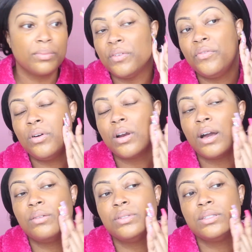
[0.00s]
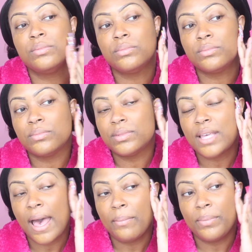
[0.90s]
Before I was
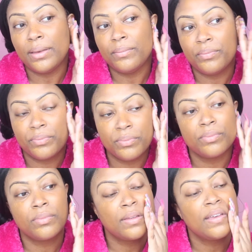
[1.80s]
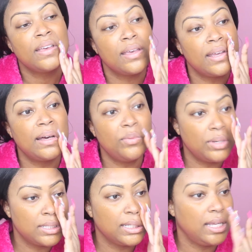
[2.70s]
tapping and I
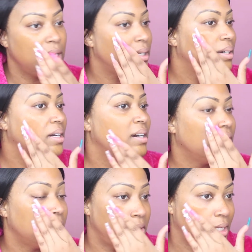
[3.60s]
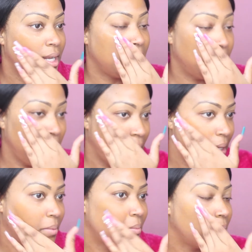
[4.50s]
wasn't getting the coverage that I needed.